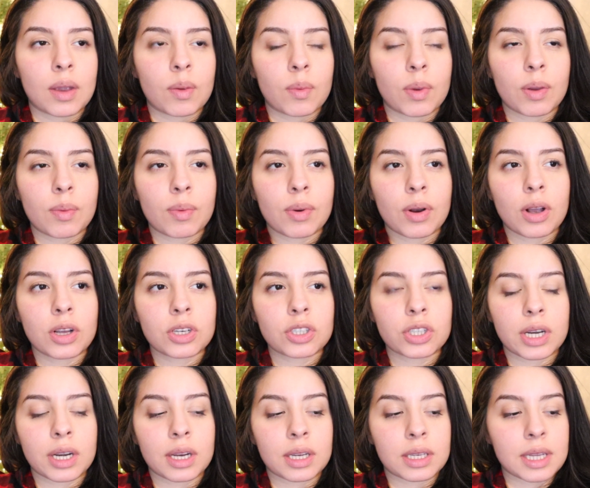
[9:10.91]
We were all
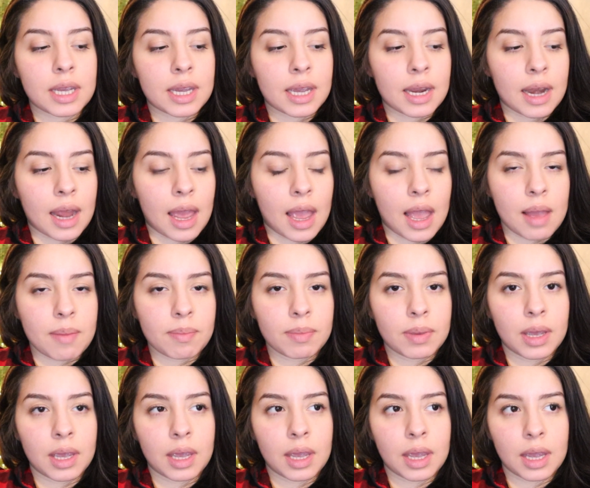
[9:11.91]
trying to take a nap,
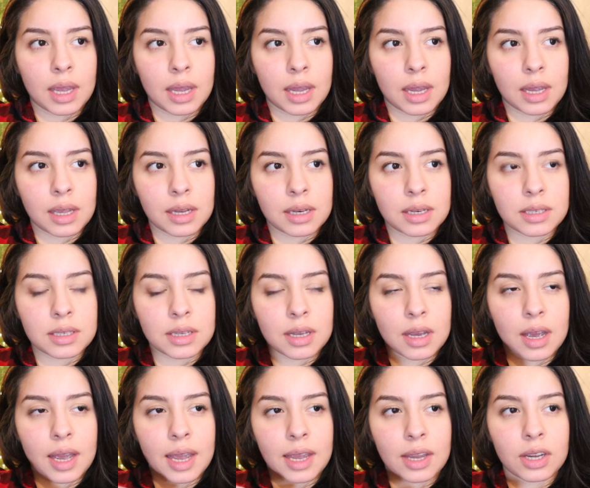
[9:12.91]
and
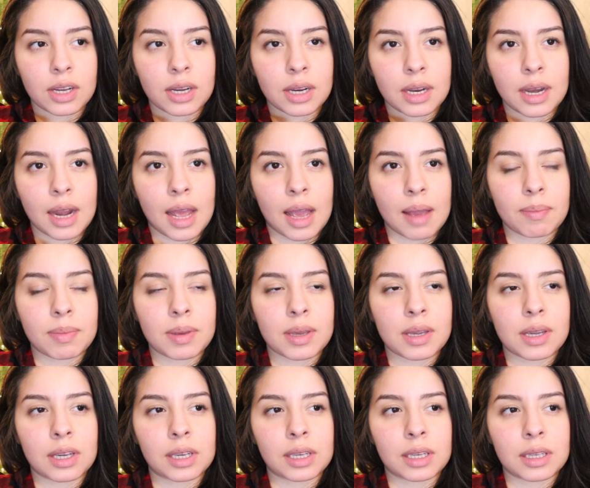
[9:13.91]
I couldn't nap
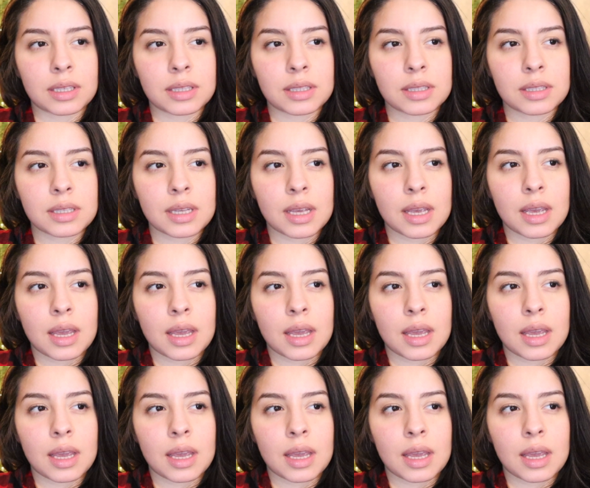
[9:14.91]
because